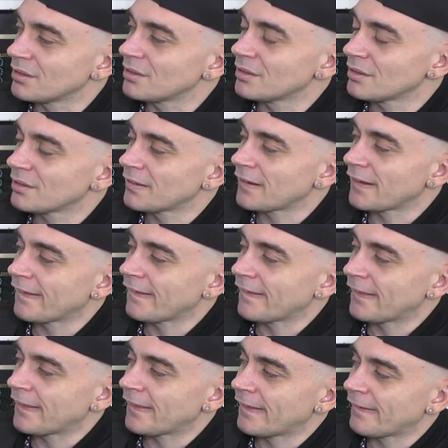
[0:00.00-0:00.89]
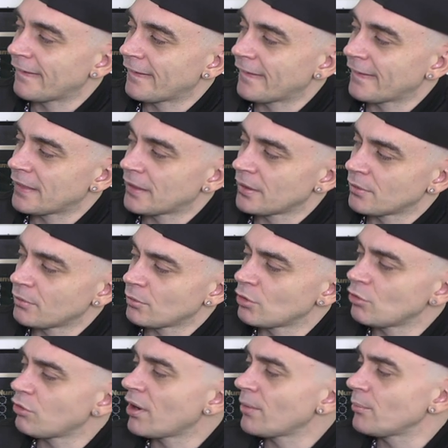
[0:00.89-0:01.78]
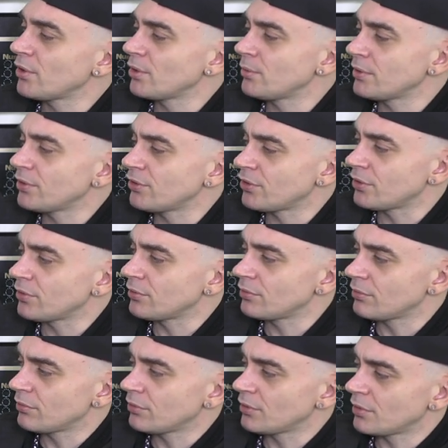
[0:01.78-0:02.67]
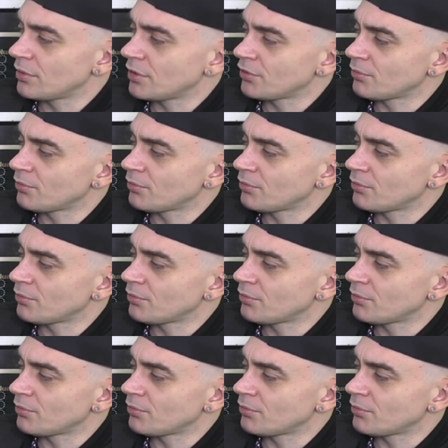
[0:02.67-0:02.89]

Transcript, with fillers: Yeah. What crime were you into